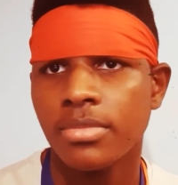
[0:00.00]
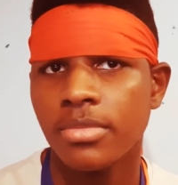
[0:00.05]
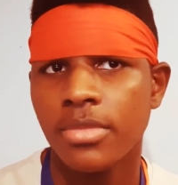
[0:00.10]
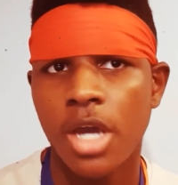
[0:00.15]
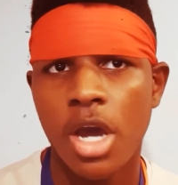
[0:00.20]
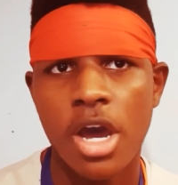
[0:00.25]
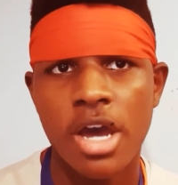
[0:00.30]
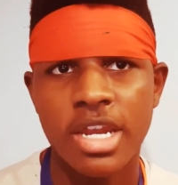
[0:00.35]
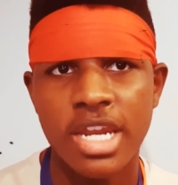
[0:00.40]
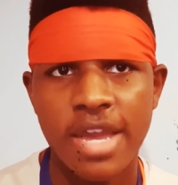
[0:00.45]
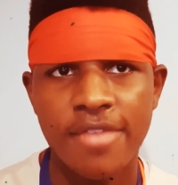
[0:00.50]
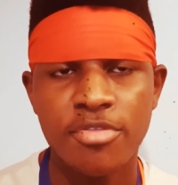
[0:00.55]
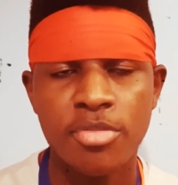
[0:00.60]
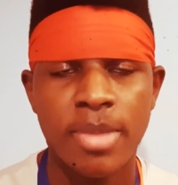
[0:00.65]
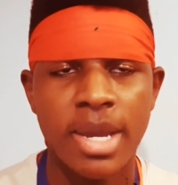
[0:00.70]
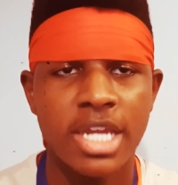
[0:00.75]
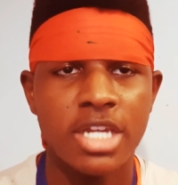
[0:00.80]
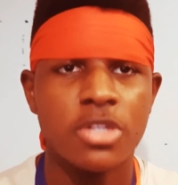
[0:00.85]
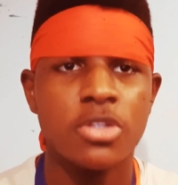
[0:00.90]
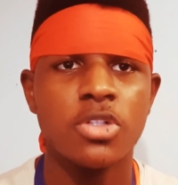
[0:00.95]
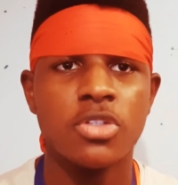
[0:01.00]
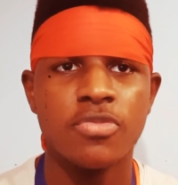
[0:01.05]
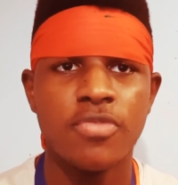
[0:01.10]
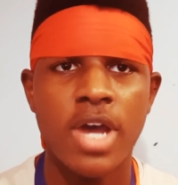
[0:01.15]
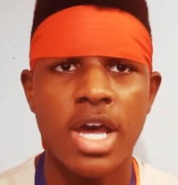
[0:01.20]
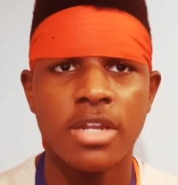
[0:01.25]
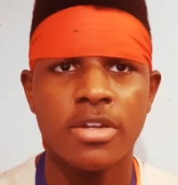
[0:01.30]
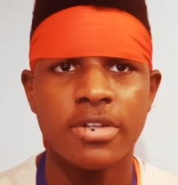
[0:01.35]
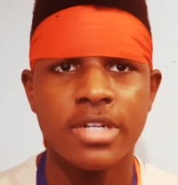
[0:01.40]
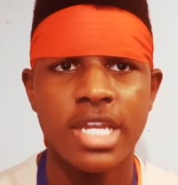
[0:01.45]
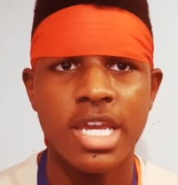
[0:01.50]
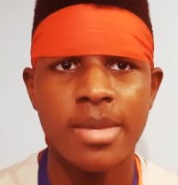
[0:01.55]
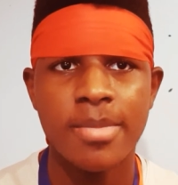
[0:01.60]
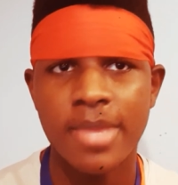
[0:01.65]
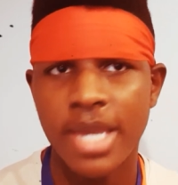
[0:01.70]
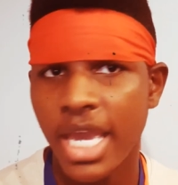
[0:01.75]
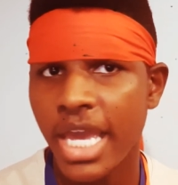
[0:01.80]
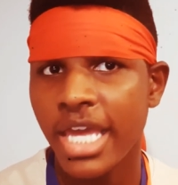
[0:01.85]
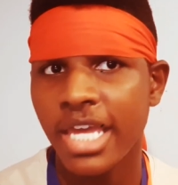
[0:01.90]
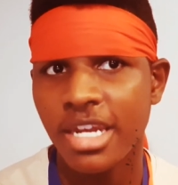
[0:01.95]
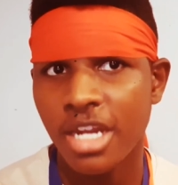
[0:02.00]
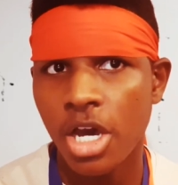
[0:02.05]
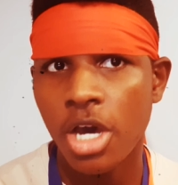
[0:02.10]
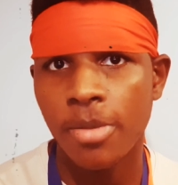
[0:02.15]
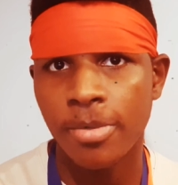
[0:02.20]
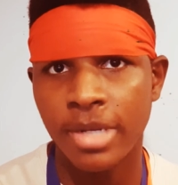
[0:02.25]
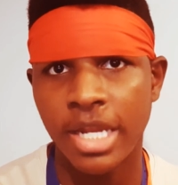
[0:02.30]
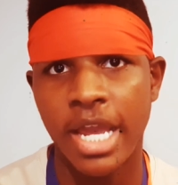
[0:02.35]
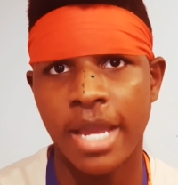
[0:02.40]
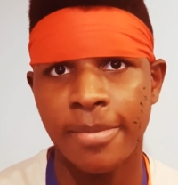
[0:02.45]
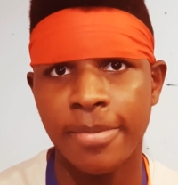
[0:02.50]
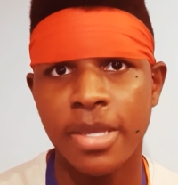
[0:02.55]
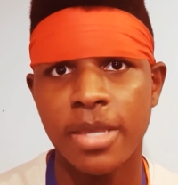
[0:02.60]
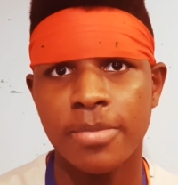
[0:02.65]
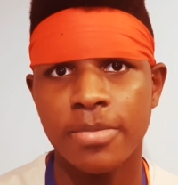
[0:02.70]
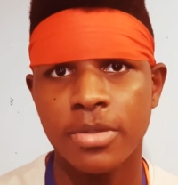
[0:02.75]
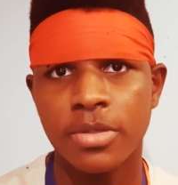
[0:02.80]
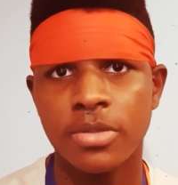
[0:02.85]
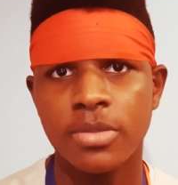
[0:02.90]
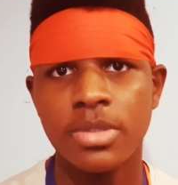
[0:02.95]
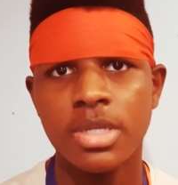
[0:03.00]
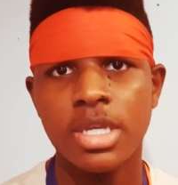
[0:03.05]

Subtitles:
everybody who's followed him and on Black people.